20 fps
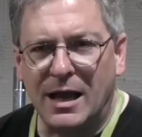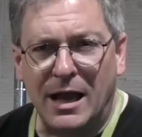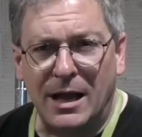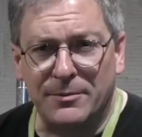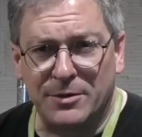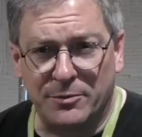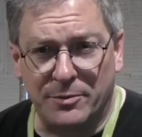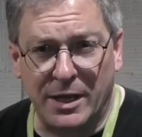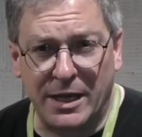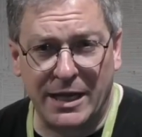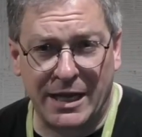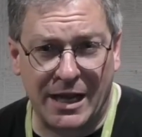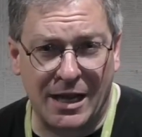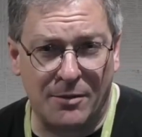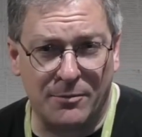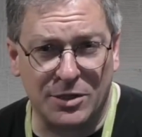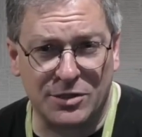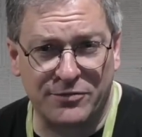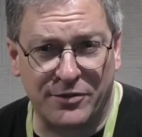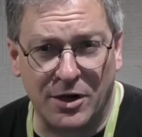I'm debating
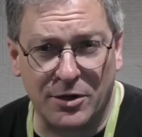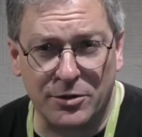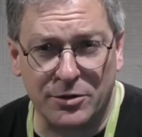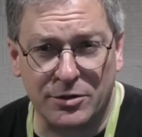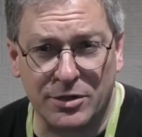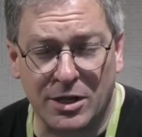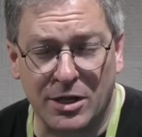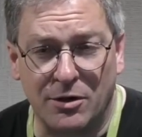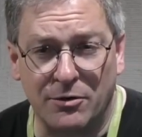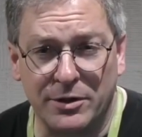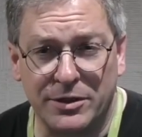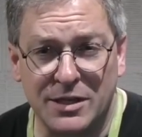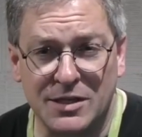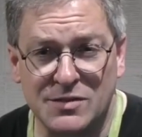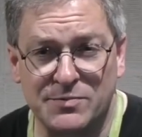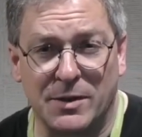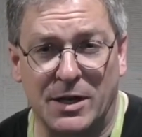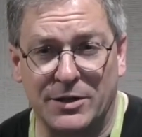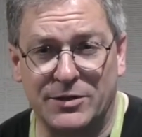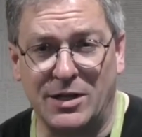how much farther to go with
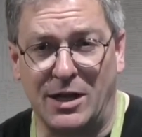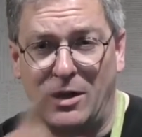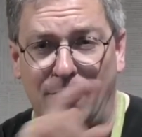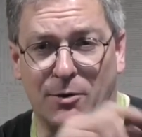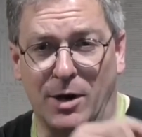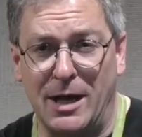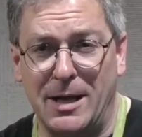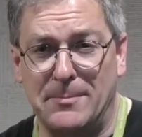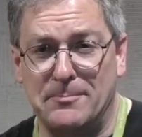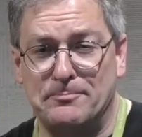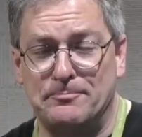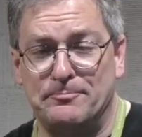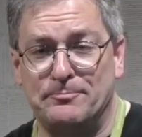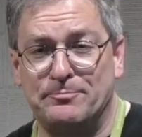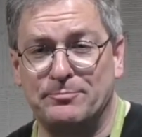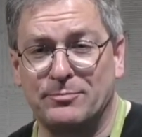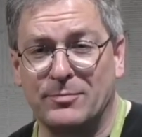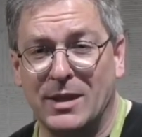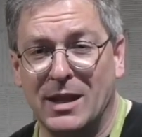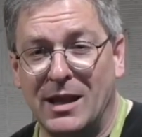this, but I'll tell you what,
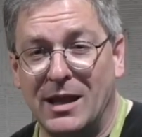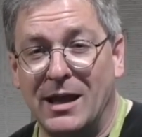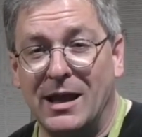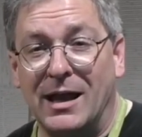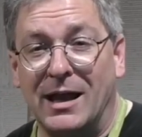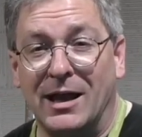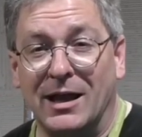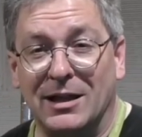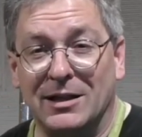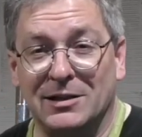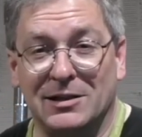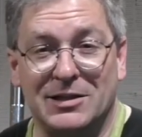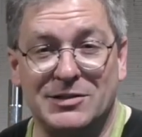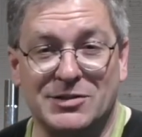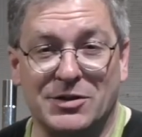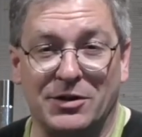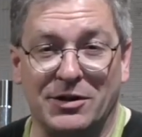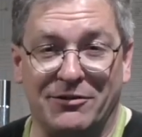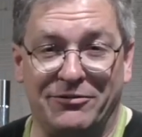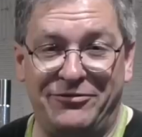
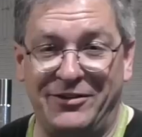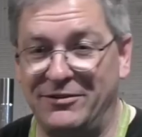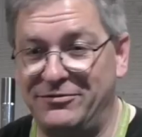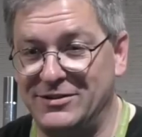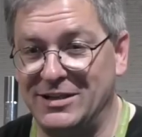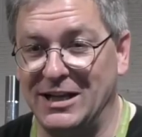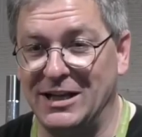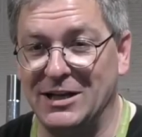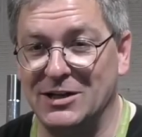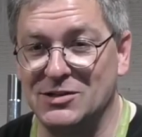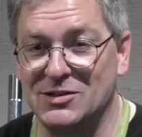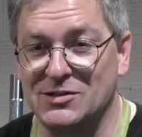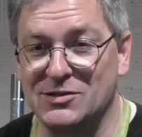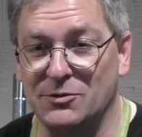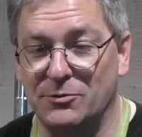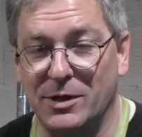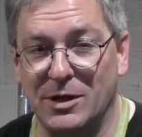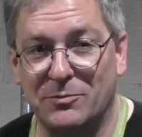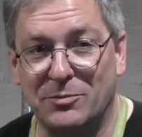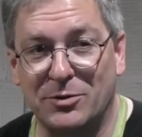let's go to 15 inches
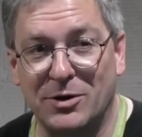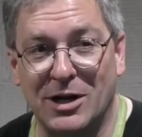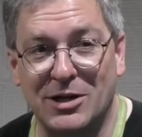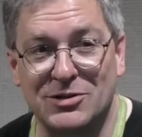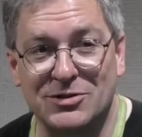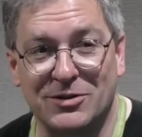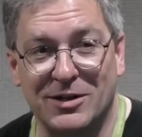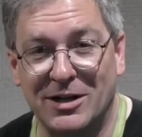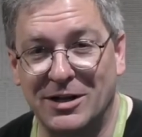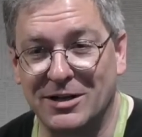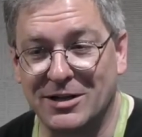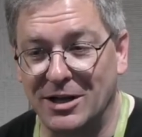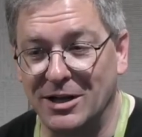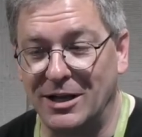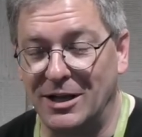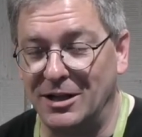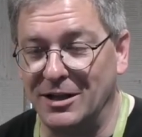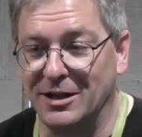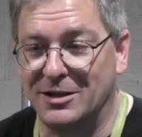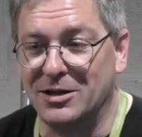of wind pressure, and I'll
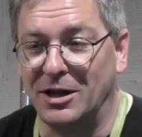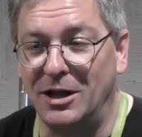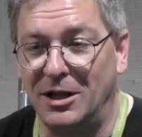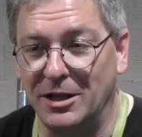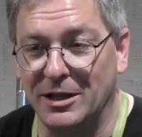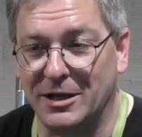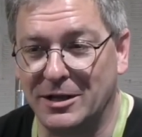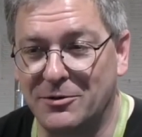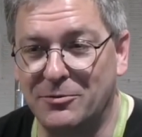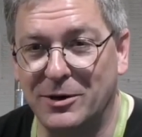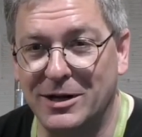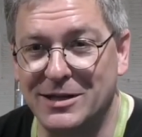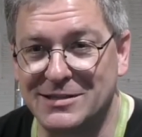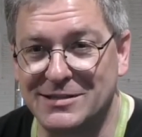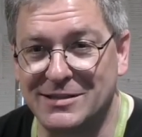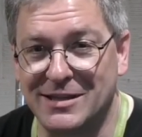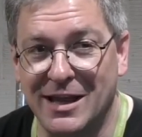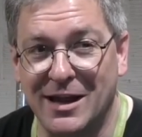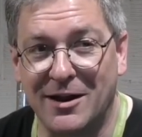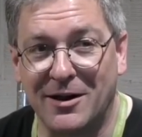call it
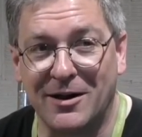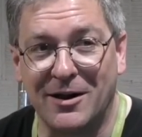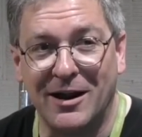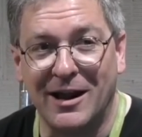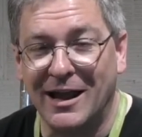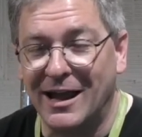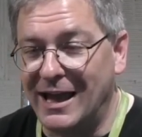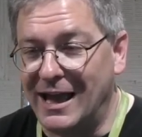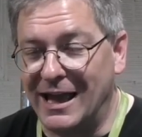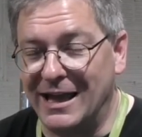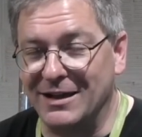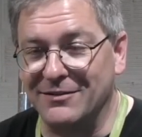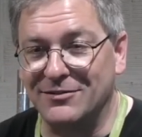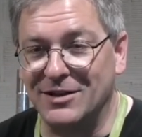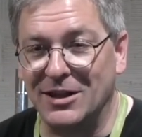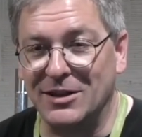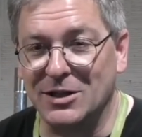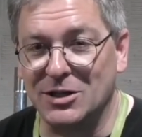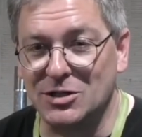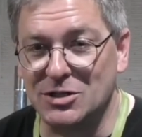quits there. And if
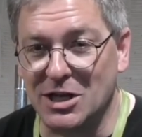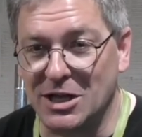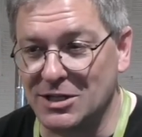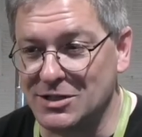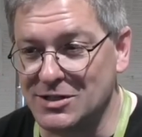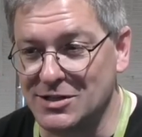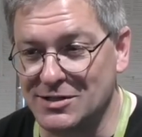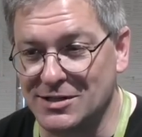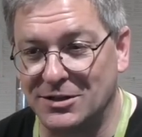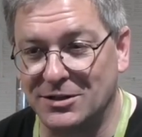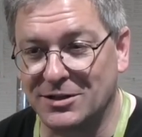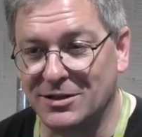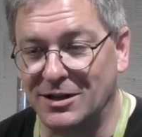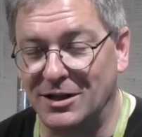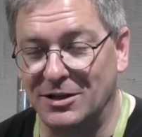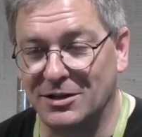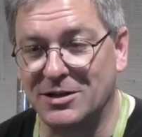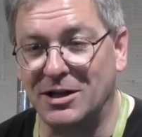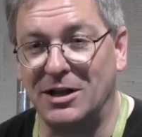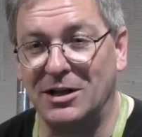nothing changes,
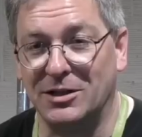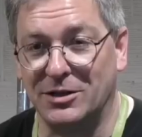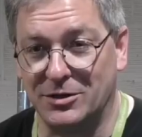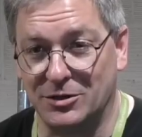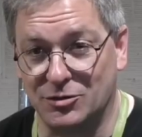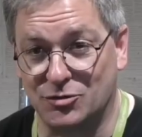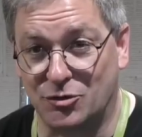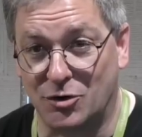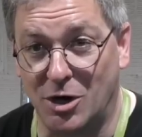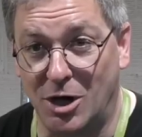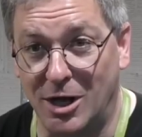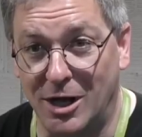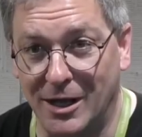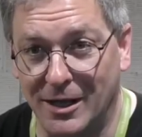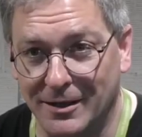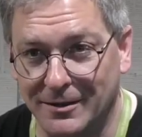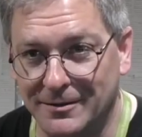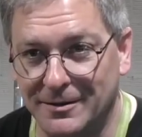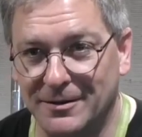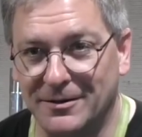I'll call it a
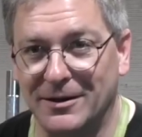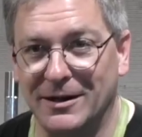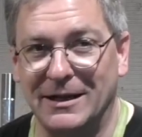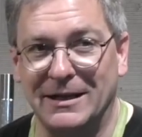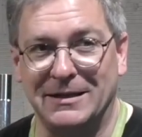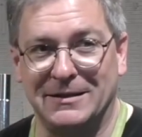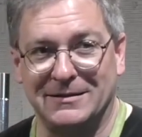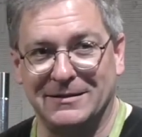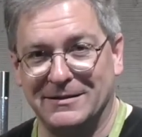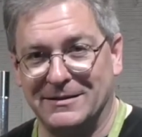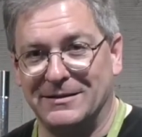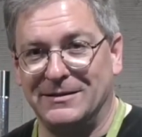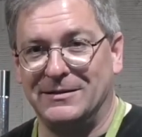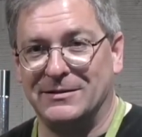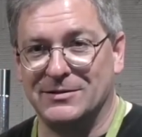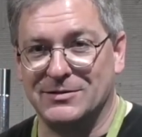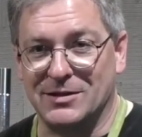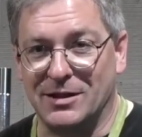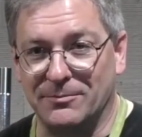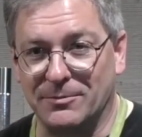draw, all right?
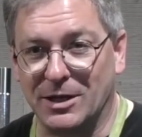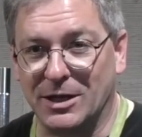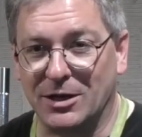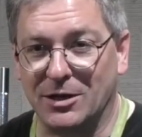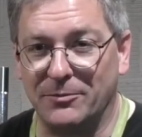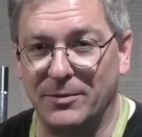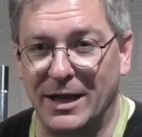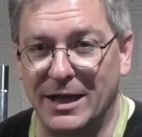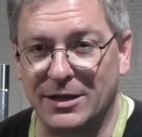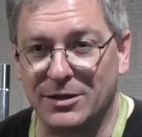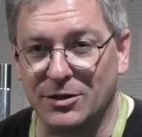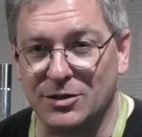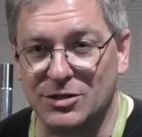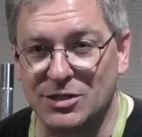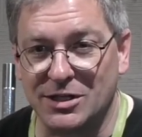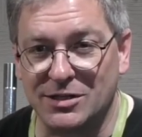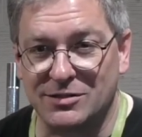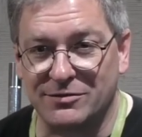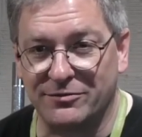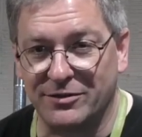So I'm gonna go back there and
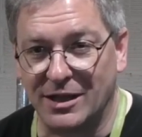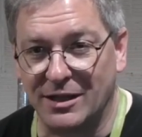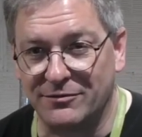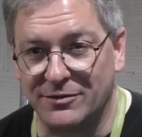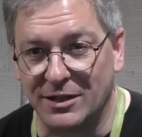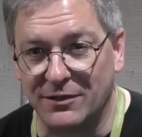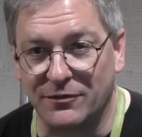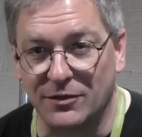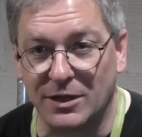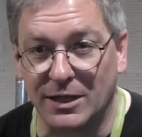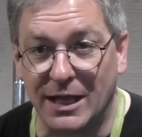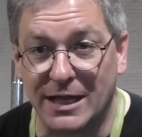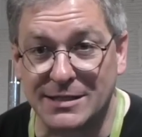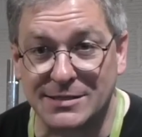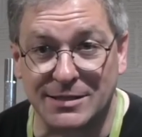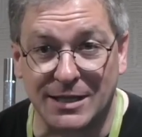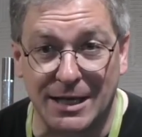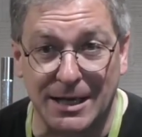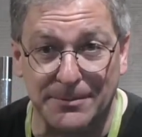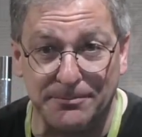change the VFD for the
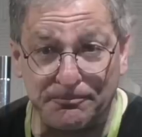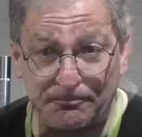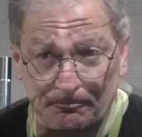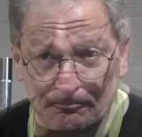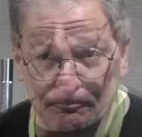last time.